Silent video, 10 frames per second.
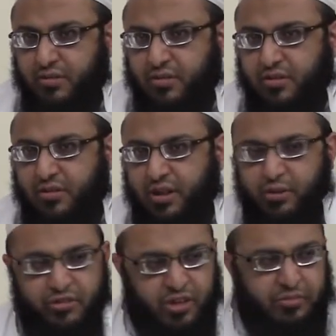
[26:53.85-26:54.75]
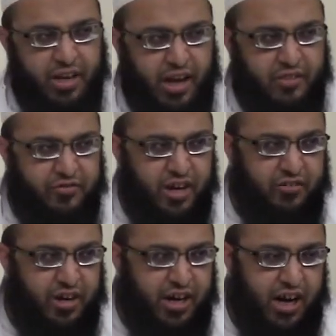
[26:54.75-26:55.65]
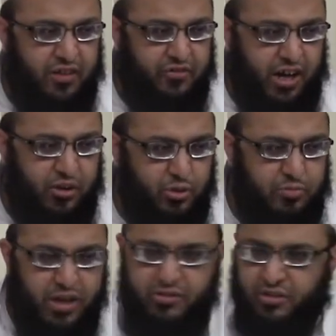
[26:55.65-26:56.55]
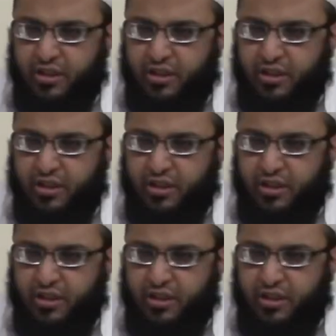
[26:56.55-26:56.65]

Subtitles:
There were some that had very, very high value based